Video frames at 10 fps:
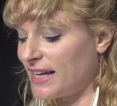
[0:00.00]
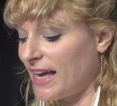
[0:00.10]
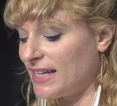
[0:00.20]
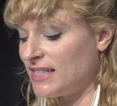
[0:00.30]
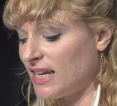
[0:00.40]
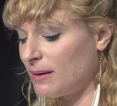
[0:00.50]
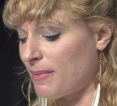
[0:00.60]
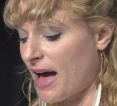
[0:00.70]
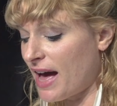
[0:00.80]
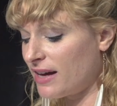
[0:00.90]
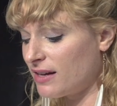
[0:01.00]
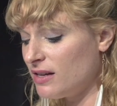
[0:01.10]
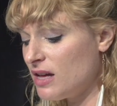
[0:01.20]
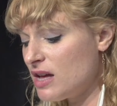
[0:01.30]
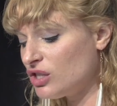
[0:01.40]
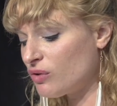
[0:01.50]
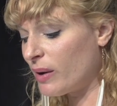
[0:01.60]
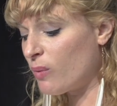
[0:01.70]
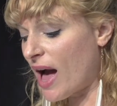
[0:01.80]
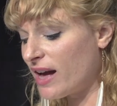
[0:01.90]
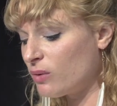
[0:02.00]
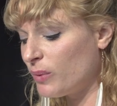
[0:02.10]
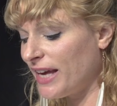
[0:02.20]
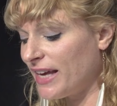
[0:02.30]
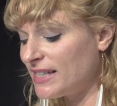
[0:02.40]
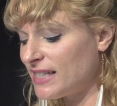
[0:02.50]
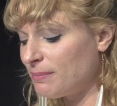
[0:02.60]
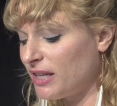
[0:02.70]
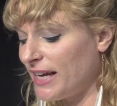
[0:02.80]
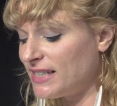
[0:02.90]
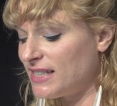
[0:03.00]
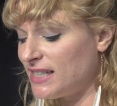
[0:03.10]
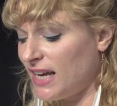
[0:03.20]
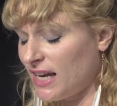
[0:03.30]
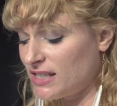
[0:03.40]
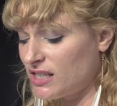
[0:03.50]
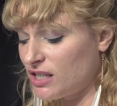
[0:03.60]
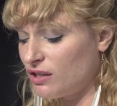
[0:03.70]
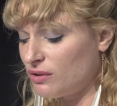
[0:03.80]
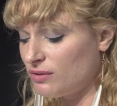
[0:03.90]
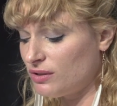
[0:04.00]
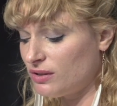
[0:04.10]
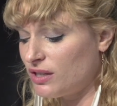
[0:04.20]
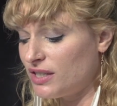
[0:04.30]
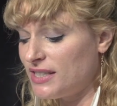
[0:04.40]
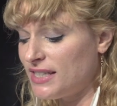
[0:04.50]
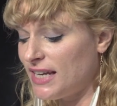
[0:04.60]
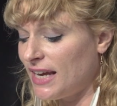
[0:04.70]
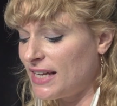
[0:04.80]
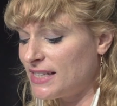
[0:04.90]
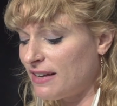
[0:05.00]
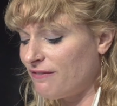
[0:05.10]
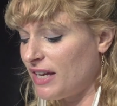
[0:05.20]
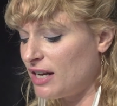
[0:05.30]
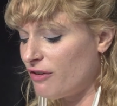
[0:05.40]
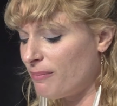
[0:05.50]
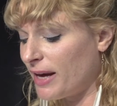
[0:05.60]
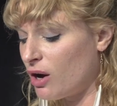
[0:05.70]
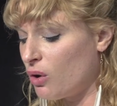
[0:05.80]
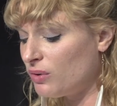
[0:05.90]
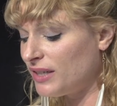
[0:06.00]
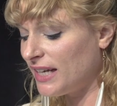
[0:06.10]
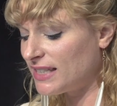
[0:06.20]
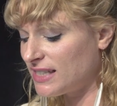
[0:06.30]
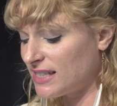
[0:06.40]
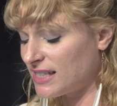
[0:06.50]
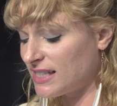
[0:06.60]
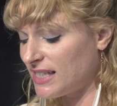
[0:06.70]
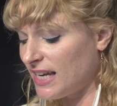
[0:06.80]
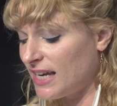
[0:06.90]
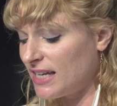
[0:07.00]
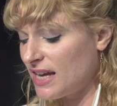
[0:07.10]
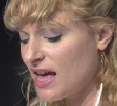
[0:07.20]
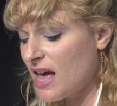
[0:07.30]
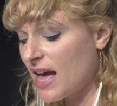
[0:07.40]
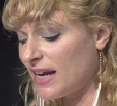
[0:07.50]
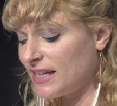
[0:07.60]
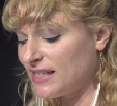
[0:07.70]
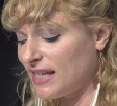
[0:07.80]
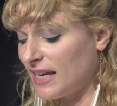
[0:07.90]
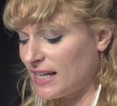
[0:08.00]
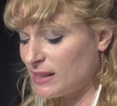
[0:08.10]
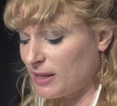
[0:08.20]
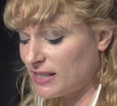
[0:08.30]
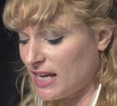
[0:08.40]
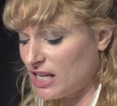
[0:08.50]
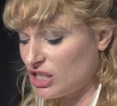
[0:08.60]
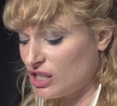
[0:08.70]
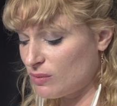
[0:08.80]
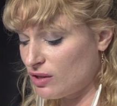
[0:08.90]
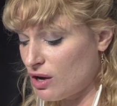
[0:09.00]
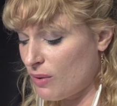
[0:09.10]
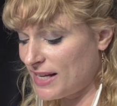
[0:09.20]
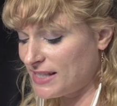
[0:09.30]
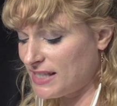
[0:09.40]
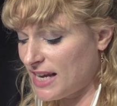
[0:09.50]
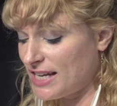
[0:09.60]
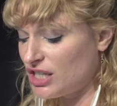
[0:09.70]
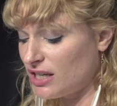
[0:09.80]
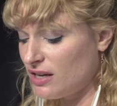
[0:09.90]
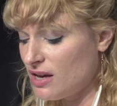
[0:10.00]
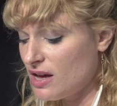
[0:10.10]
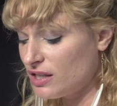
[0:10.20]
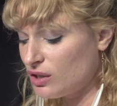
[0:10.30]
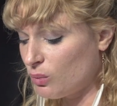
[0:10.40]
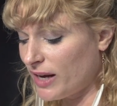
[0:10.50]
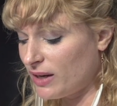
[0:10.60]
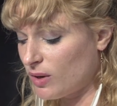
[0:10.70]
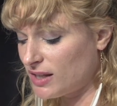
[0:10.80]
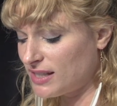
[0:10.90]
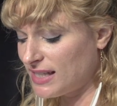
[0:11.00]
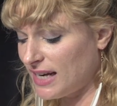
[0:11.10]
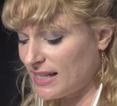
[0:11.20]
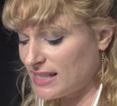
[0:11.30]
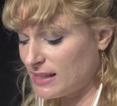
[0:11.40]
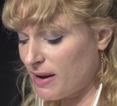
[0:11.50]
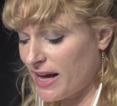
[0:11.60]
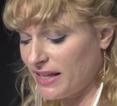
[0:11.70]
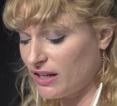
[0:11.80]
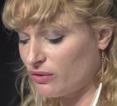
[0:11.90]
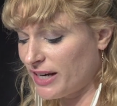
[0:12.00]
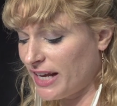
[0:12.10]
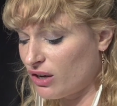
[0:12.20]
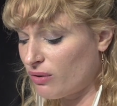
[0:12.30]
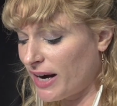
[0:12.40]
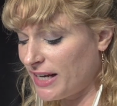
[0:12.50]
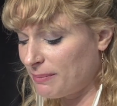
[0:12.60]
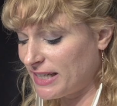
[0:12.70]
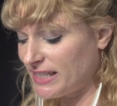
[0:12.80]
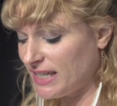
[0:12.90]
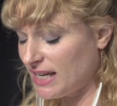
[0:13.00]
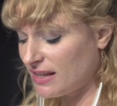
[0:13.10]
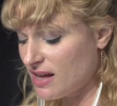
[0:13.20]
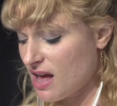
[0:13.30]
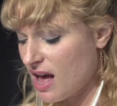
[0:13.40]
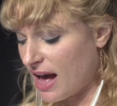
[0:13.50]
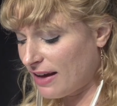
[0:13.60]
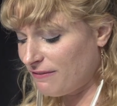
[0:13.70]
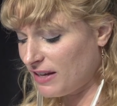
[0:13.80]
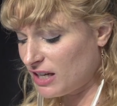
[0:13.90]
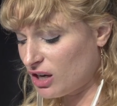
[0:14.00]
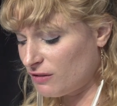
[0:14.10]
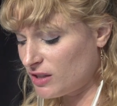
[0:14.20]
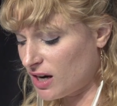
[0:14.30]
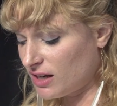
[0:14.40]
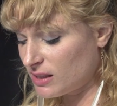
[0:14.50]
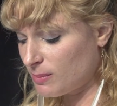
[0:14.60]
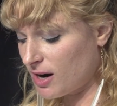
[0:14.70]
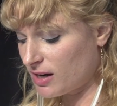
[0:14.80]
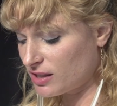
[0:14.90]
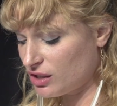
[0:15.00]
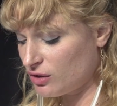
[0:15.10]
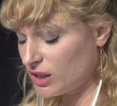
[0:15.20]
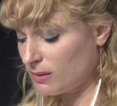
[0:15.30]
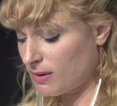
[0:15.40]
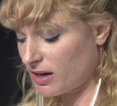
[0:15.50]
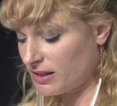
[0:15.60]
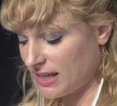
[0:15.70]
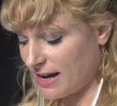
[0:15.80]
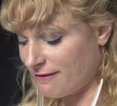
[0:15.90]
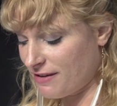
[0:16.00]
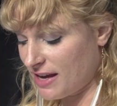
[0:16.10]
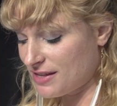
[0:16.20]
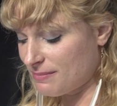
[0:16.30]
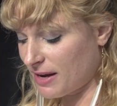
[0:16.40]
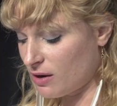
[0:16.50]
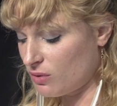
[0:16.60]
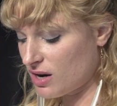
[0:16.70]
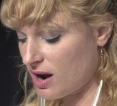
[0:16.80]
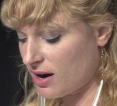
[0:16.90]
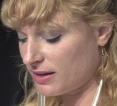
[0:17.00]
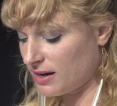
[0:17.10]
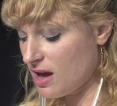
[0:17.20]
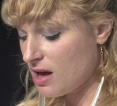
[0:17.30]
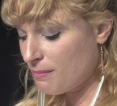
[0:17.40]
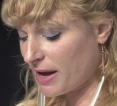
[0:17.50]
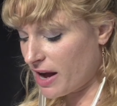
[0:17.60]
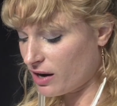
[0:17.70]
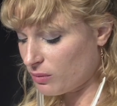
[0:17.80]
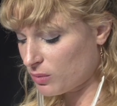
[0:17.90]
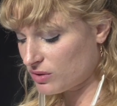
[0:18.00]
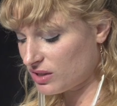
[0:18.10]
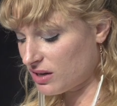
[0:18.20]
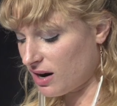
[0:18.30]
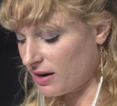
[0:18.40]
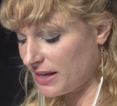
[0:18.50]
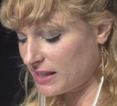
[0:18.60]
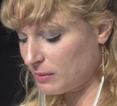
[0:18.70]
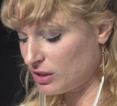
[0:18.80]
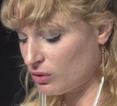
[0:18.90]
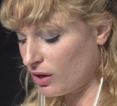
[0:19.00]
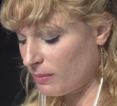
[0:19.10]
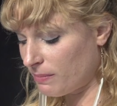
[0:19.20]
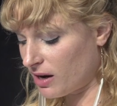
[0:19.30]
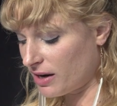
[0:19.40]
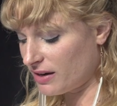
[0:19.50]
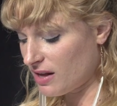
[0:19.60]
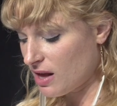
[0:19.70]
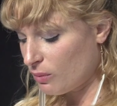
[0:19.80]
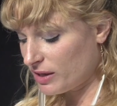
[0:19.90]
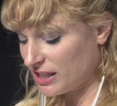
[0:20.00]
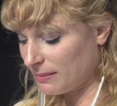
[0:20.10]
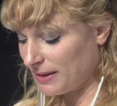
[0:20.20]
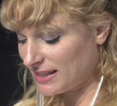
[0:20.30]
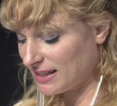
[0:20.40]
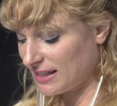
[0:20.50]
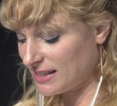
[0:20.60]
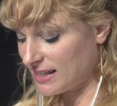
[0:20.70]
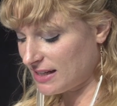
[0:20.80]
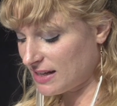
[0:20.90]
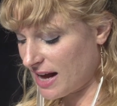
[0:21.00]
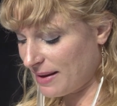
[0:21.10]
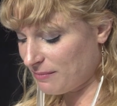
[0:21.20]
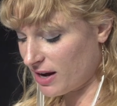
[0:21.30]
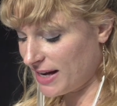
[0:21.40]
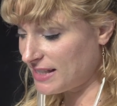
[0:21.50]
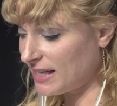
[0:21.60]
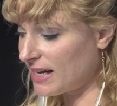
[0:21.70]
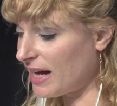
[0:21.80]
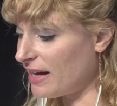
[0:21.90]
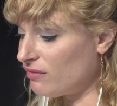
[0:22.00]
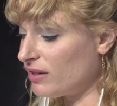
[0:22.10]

I can't take it back. So I whack weeds and plant seeds to do good deeds that feed off my own need to succeed and exceed expectations with no hesitation to win while sinning, smiling, grinning, grinding my teeth. I feed off dark sparks, too smart to have faith in my own heart. My heart won't start, it's been torn apart, wishing me to listen. I am rising, I have